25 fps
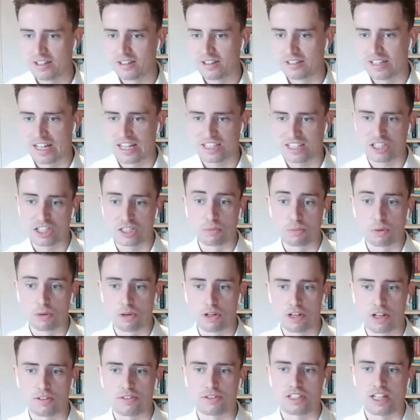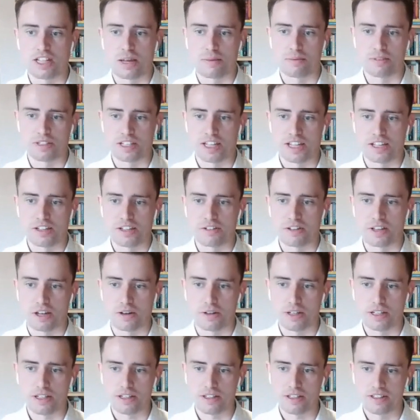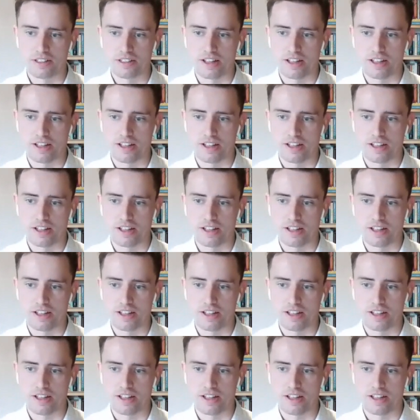that's a small enough step to get you going.